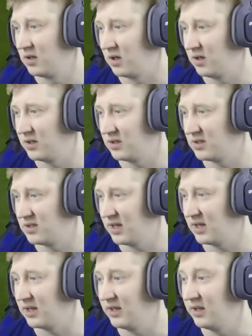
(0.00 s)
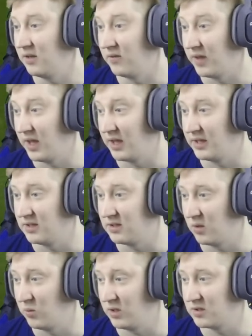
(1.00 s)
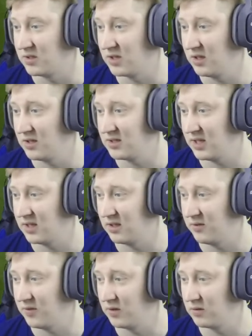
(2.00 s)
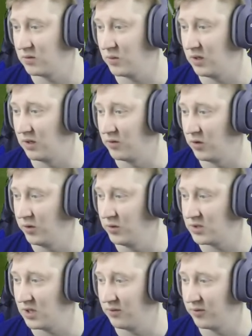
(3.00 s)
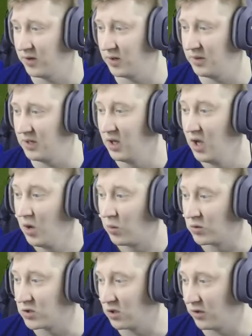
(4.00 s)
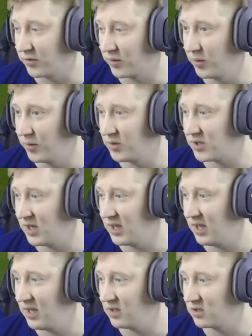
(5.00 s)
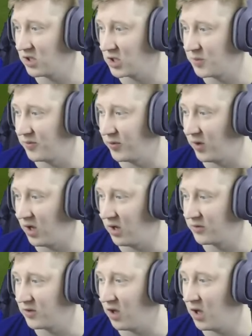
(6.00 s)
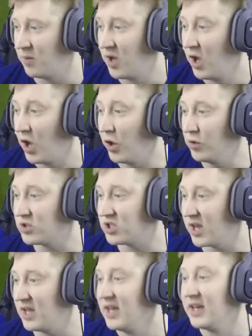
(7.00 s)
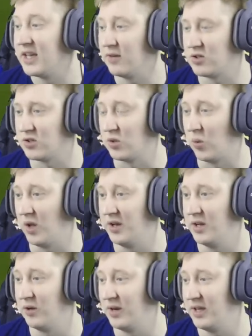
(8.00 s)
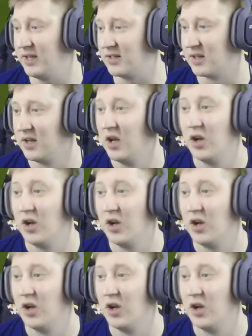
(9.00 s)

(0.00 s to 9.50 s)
Clark gets a tackle in, and he's done well to turn the second defender as well. I've got Uche in front of me. We'll slot through Uche here just before half-time. Uche gives us a one nil lead.